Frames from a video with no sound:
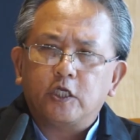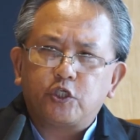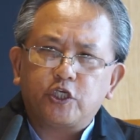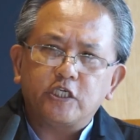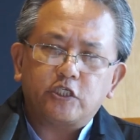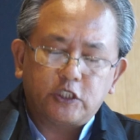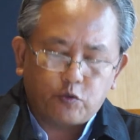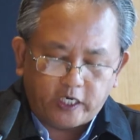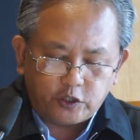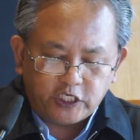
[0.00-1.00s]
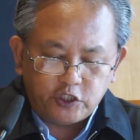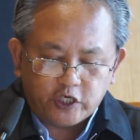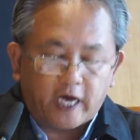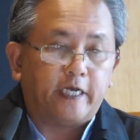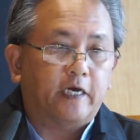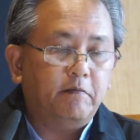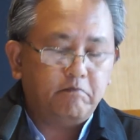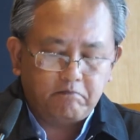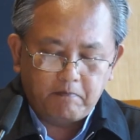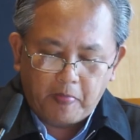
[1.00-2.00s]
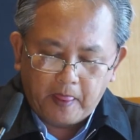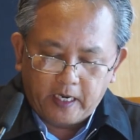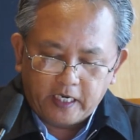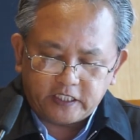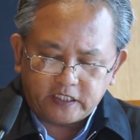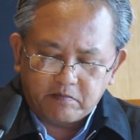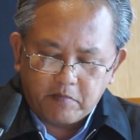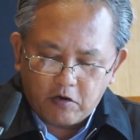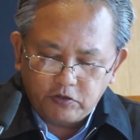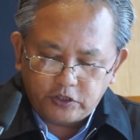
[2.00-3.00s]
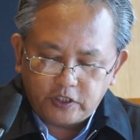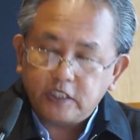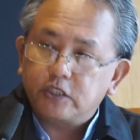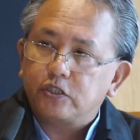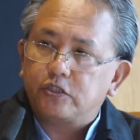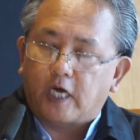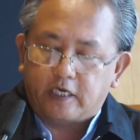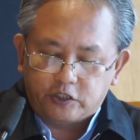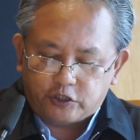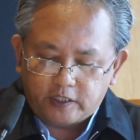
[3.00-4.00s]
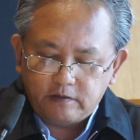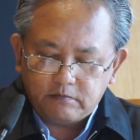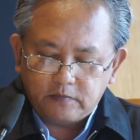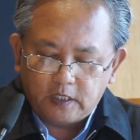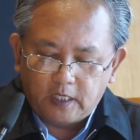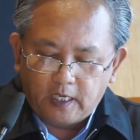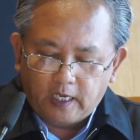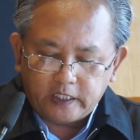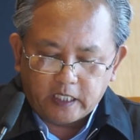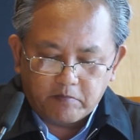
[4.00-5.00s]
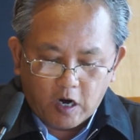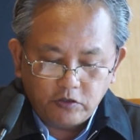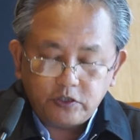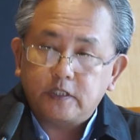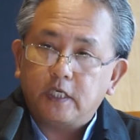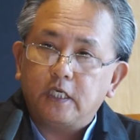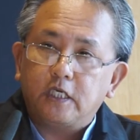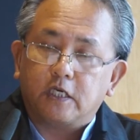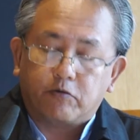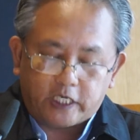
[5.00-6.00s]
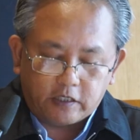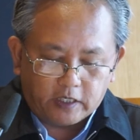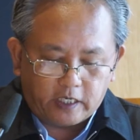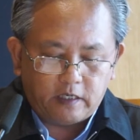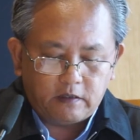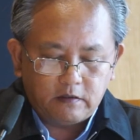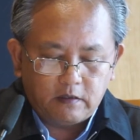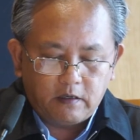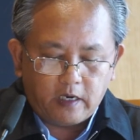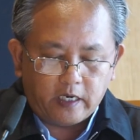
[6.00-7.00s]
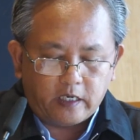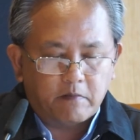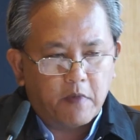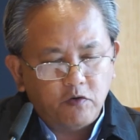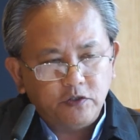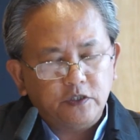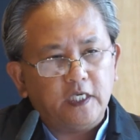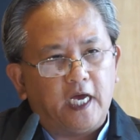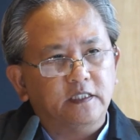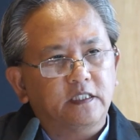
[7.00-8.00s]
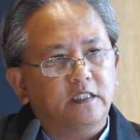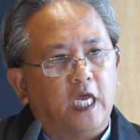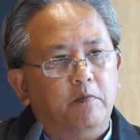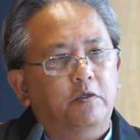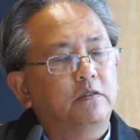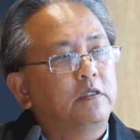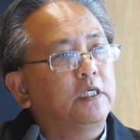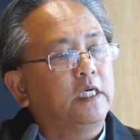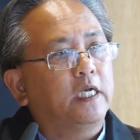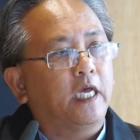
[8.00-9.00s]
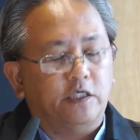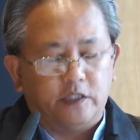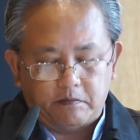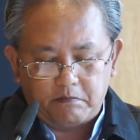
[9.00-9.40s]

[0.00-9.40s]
the church situation in China is the most challenging, the most irregular, and the most unstable in Asia.